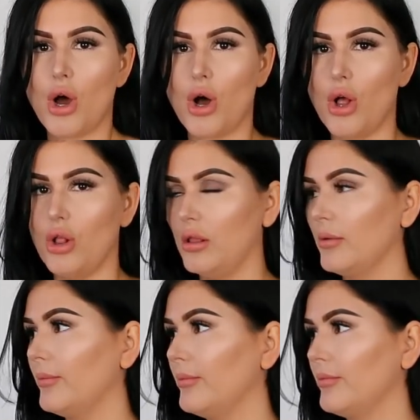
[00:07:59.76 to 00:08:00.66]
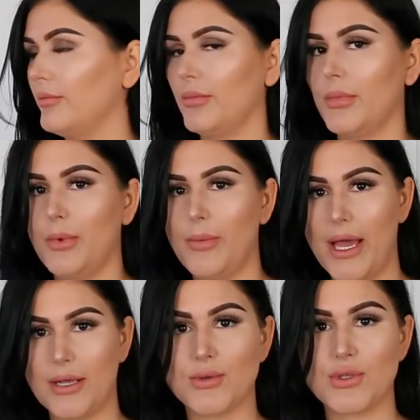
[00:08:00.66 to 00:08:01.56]
all the
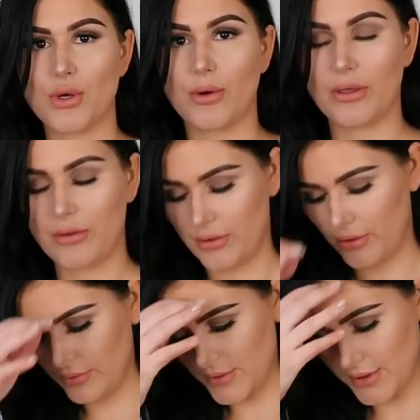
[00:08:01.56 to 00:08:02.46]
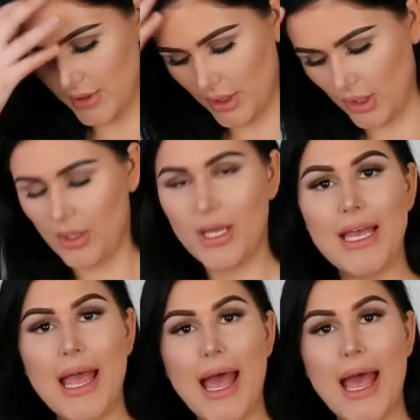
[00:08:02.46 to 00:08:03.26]
back was showing through. So